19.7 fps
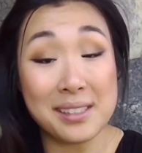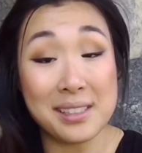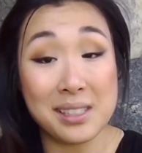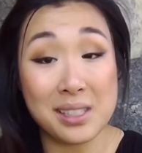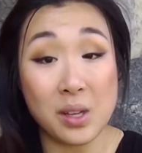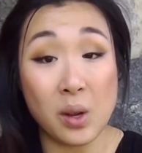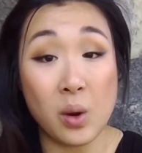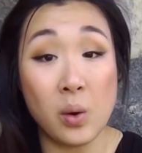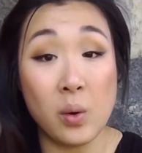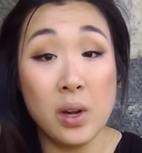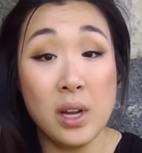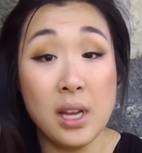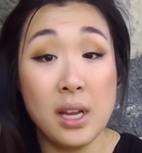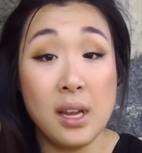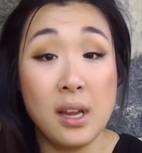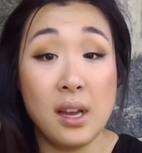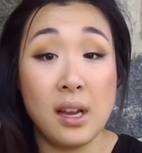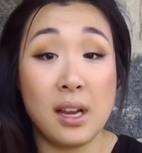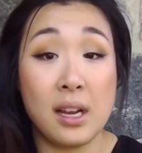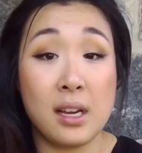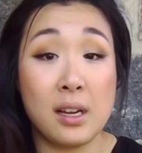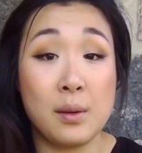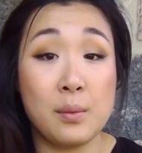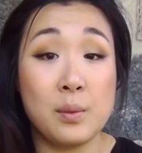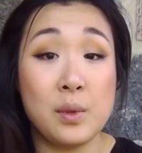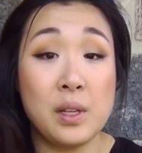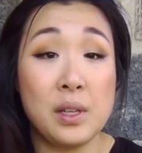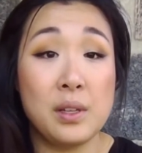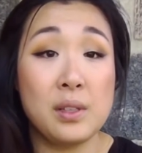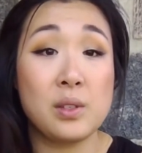So
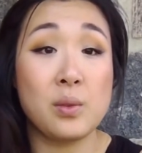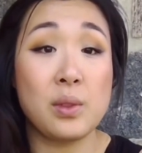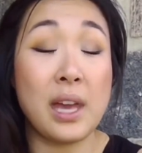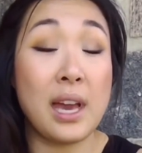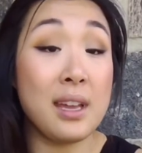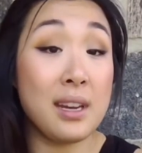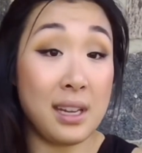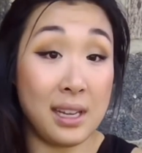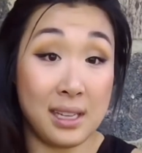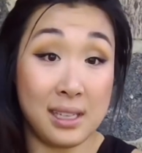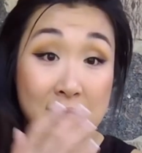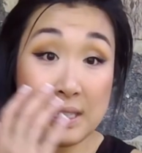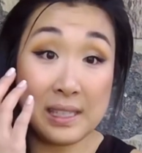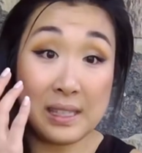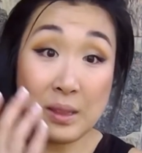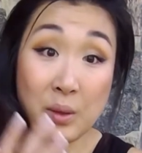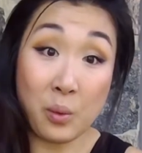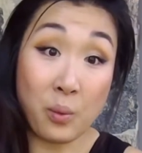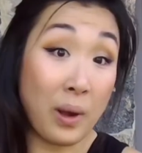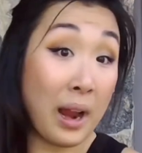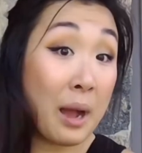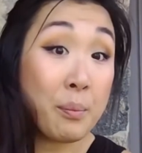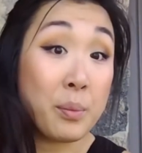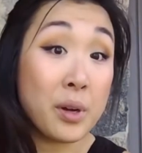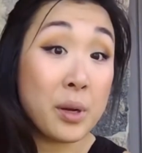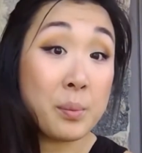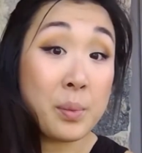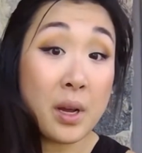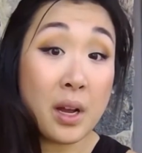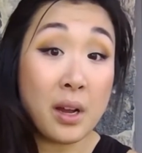that is the wrap
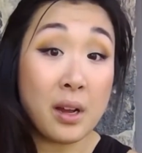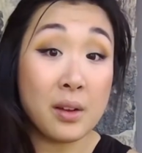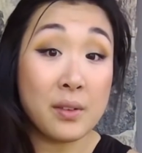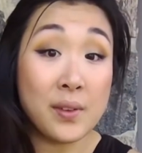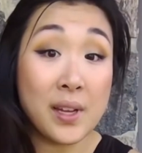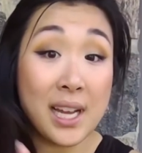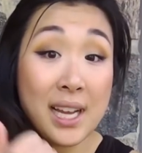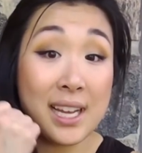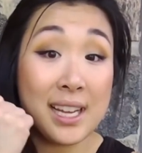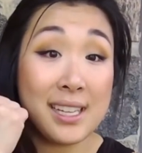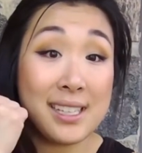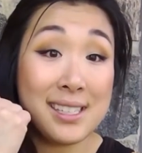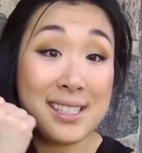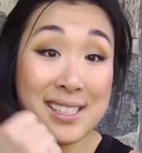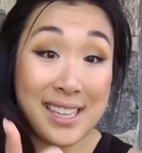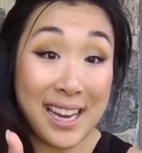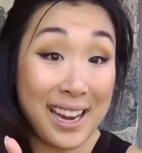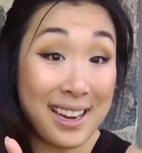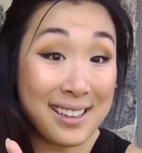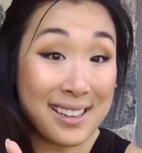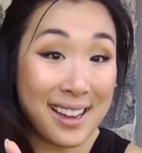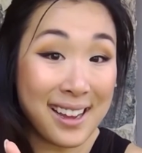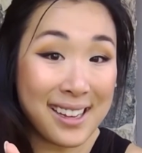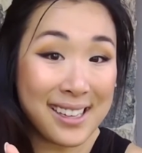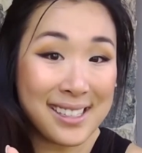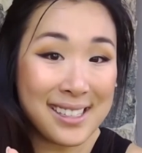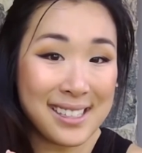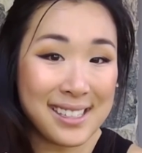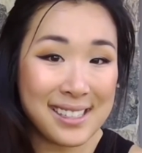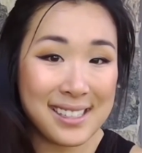up of say
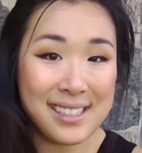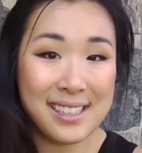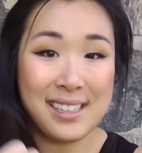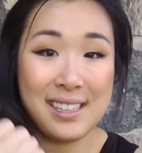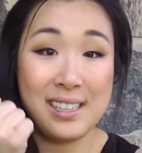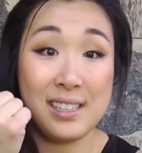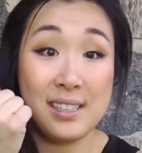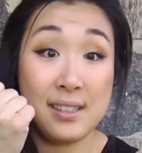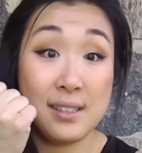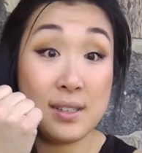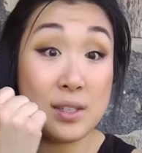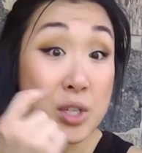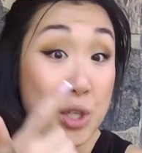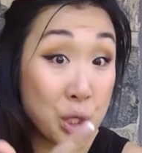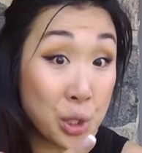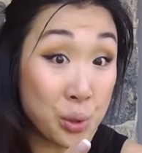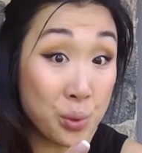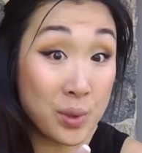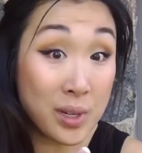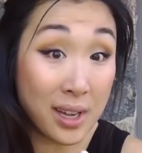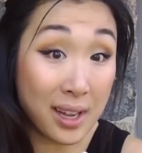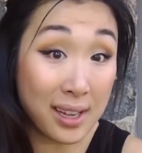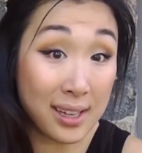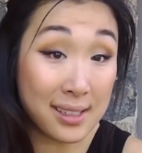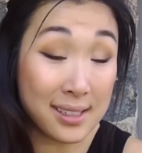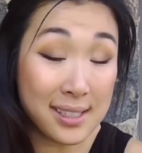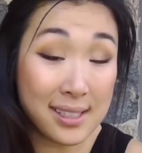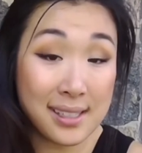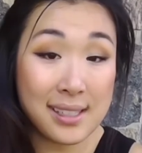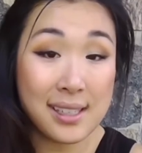nice, do
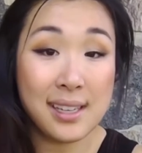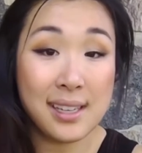nice,